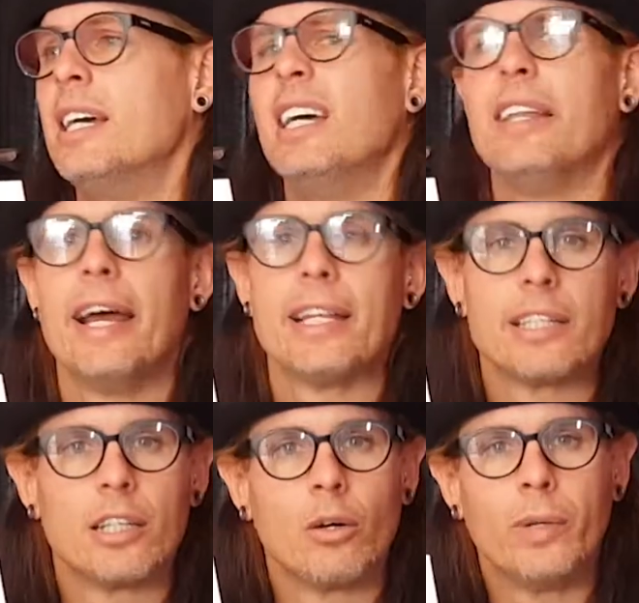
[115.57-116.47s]
that
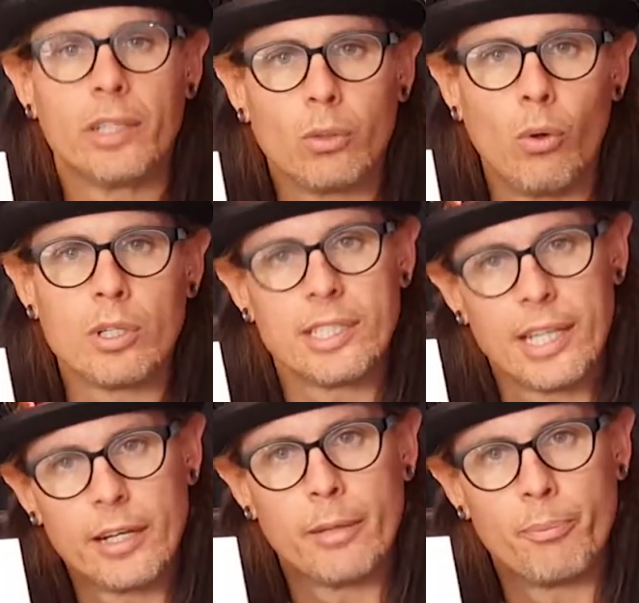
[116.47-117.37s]
we thought set
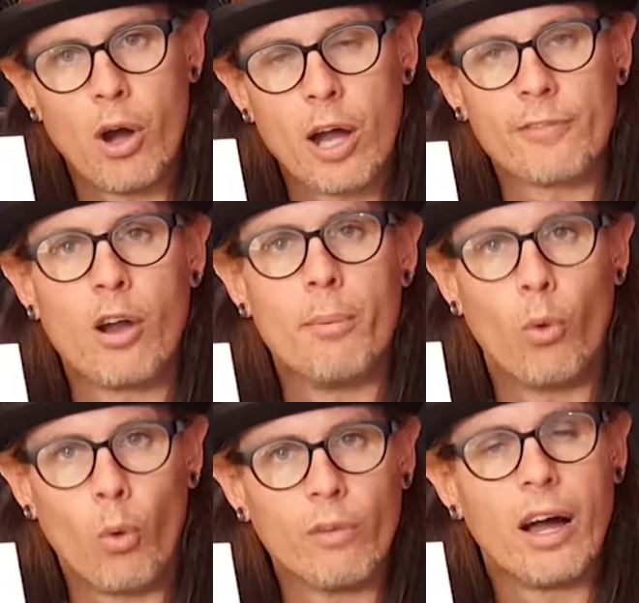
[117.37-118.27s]
it apart from
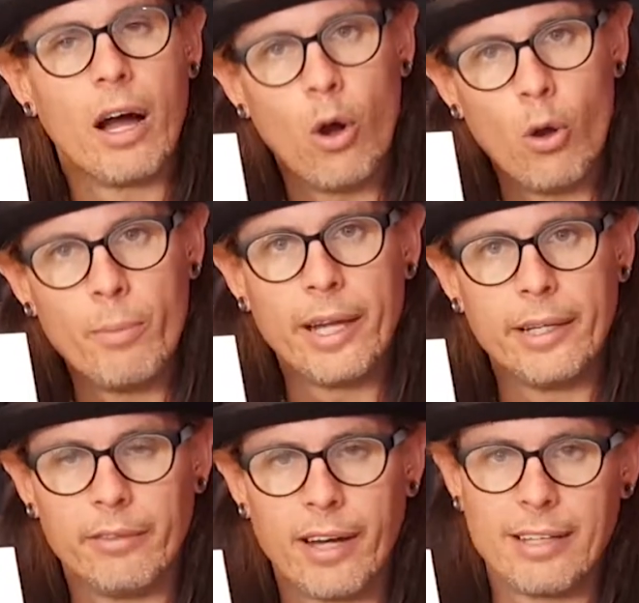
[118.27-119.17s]
all of our homemade
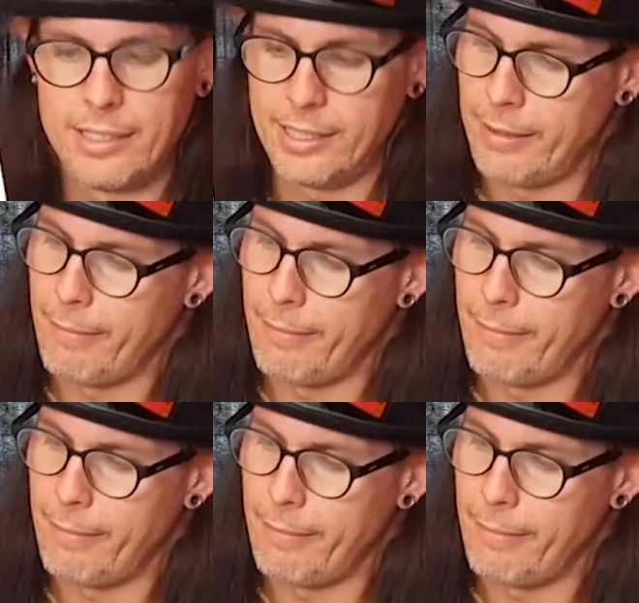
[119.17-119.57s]
devices,